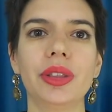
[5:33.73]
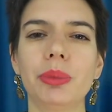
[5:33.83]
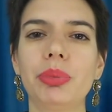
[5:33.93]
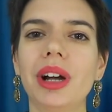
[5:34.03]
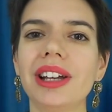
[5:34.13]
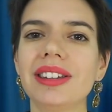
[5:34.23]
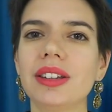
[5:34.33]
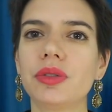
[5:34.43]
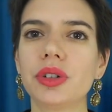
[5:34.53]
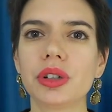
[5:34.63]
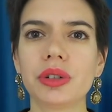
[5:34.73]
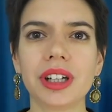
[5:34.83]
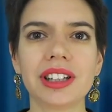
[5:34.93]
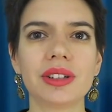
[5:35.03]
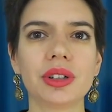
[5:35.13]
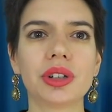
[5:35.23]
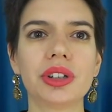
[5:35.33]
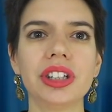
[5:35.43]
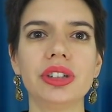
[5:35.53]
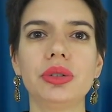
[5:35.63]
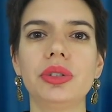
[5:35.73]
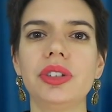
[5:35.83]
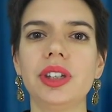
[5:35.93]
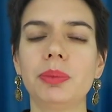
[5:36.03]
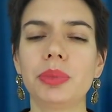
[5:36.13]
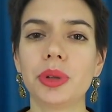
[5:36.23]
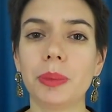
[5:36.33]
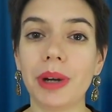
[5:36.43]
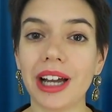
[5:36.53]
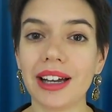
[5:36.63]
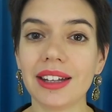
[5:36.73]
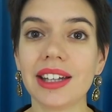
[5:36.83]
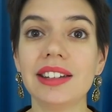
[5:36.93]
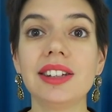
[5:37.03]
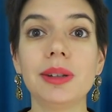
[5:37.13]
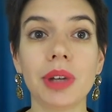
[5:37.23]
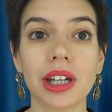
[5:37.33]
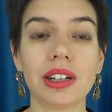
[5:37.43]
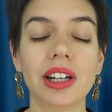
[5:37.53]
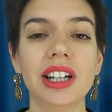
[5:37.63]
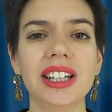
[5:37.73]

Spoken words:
The prices fluctuate according to supply and demand.